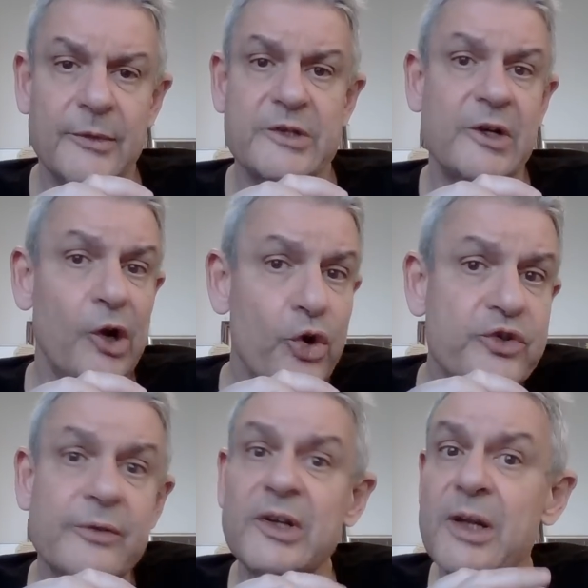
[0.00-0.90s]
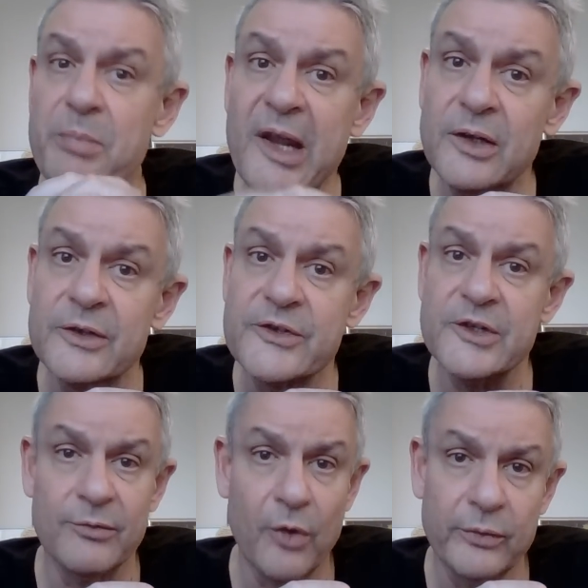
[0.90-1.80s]
There's a loss of independence
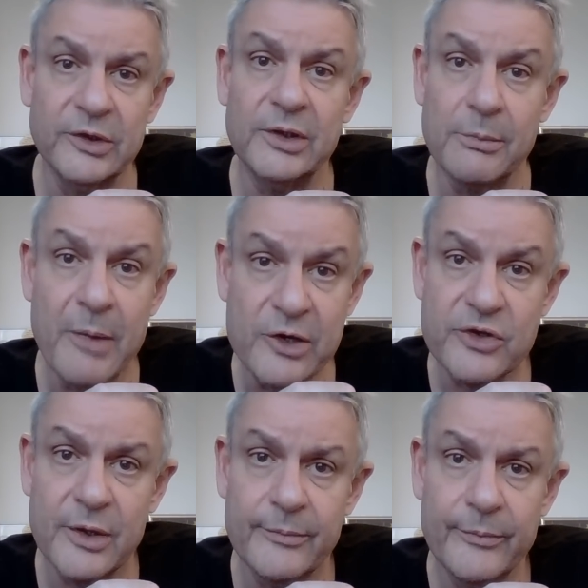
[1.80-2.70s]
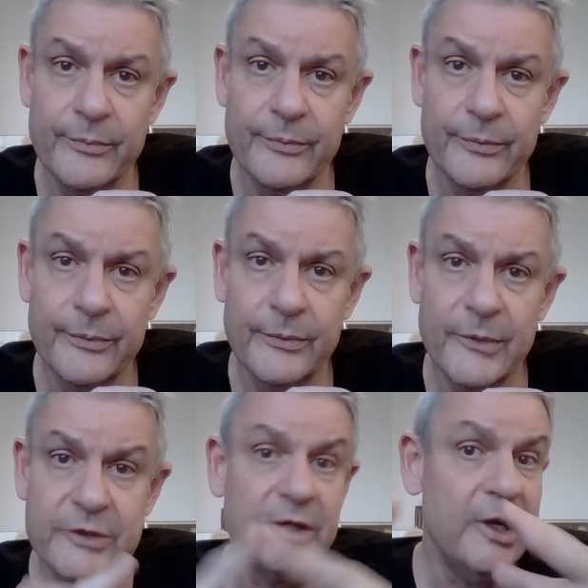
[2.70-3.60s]
involved in dementia.
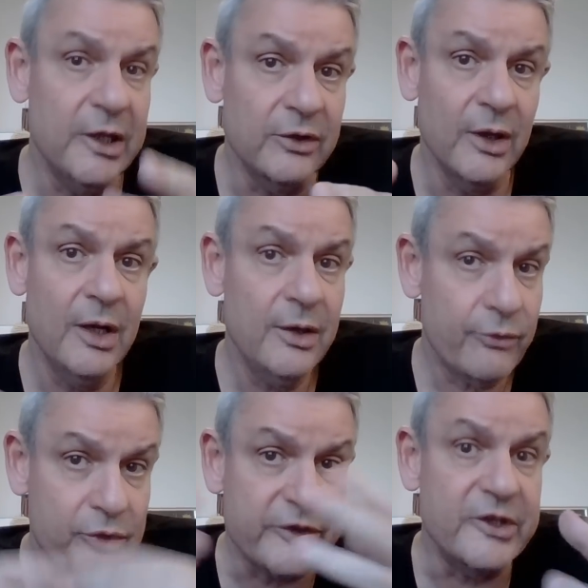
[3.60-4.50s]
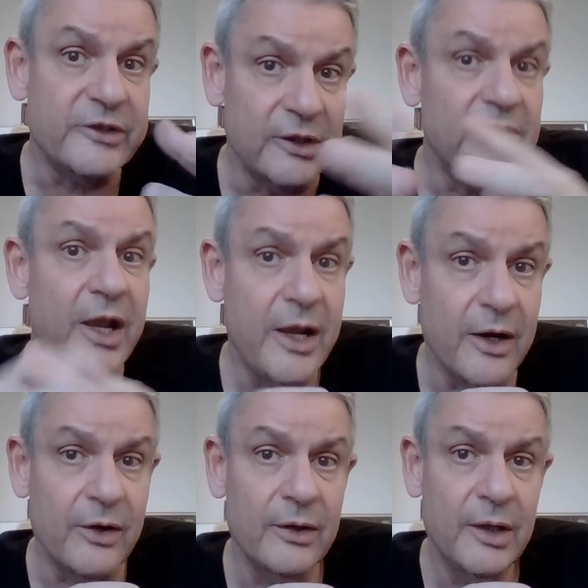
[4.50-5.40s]
There's a need for assisted
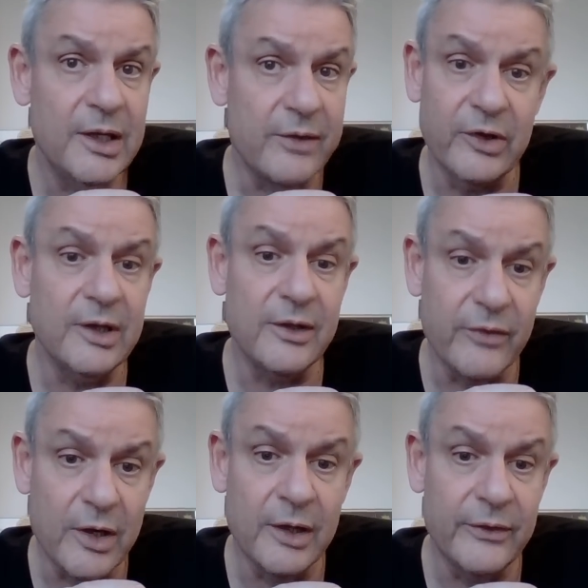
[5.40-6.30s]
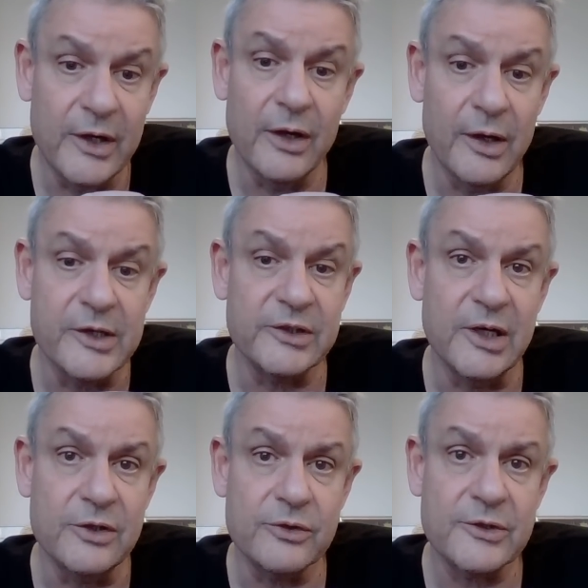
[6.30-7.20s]
care, even in the early
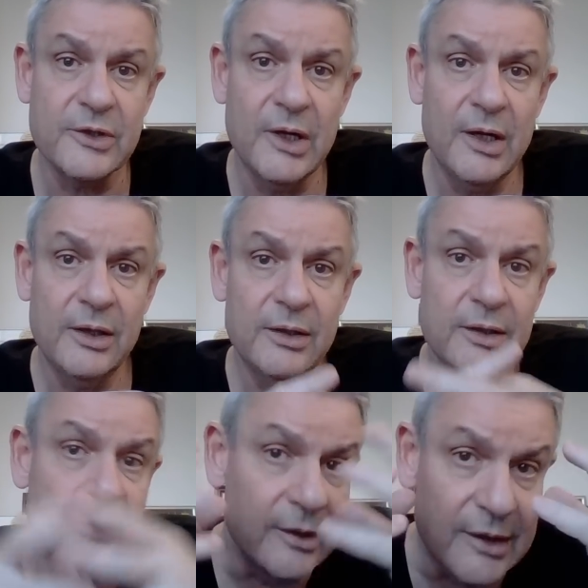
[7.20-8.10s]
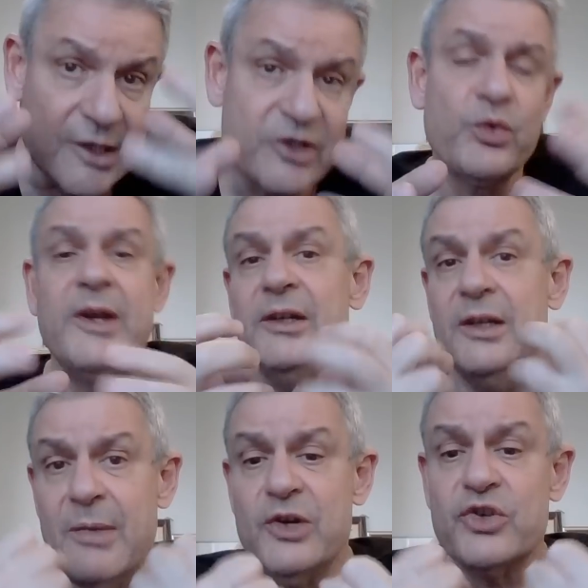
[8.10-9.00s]
stages. And this way,
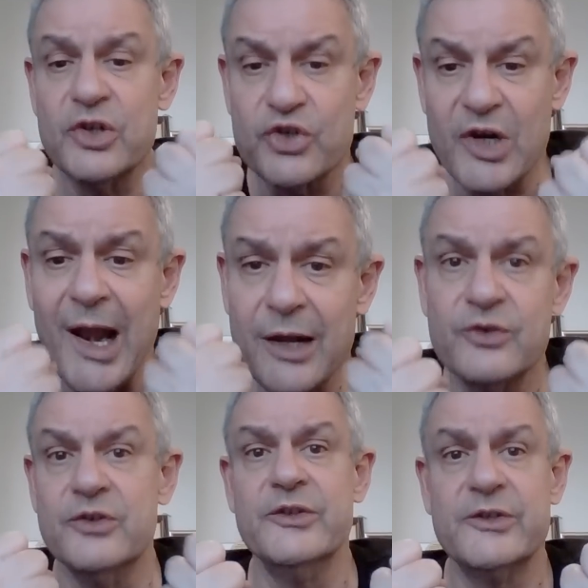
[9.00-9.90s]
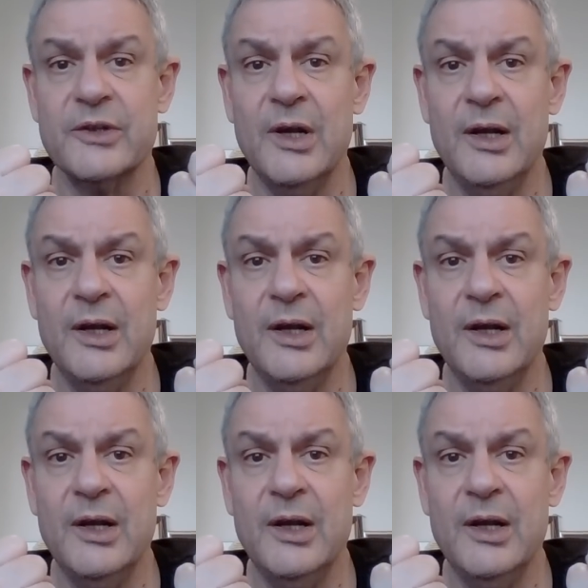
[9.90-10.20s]
dementia challenges